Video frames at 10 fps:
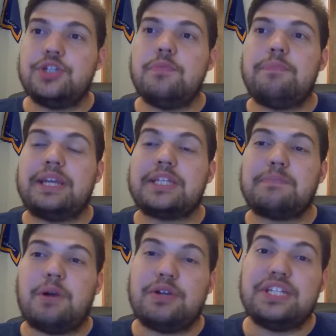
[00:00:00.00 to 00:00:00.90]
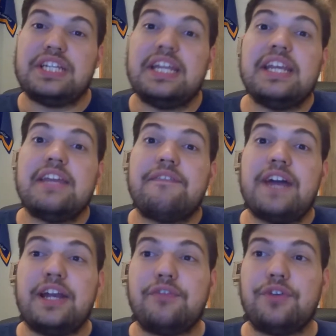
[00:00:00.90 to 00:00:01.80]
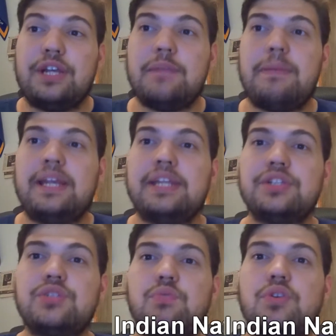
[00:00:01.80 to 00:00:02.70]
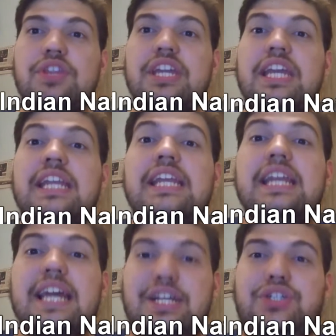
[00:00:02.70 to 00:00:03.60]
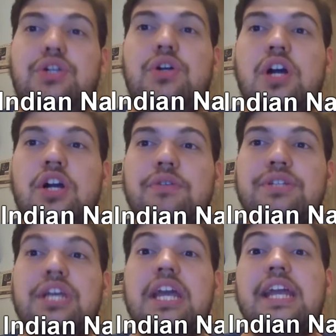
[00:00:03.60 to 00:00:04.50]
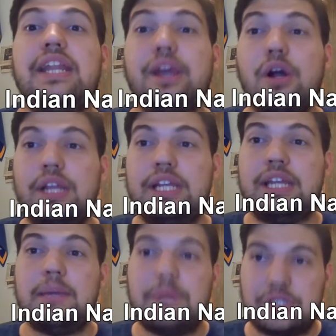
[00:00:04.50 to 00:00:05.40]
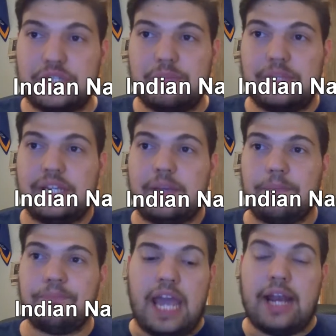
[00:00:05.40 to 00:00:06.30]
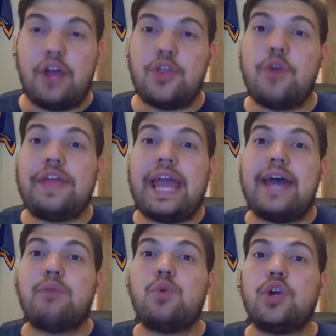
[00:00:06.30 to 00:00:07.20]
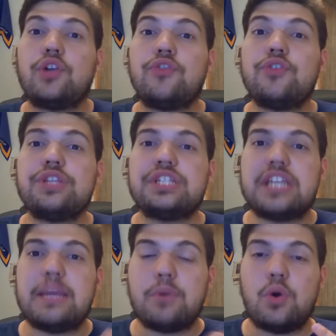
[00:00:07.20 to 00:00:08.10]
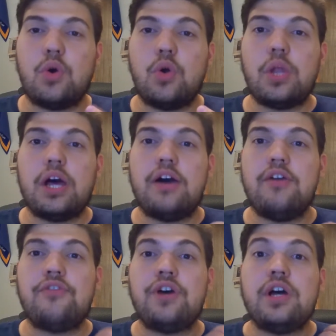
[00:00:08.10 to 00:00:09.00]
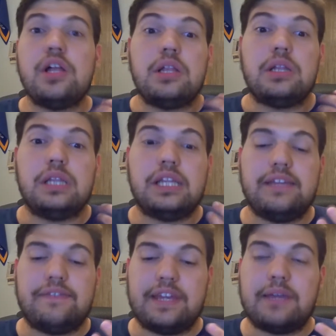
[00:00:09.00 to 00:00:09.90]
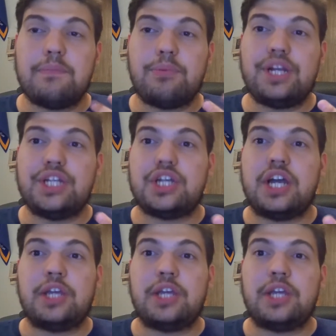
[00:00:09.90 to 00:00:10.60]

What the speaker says: The 2 biggest parties in India fighting for independence were the Indian National Congress and the All India Muslim League. And although they had worked for the same goal of leaving British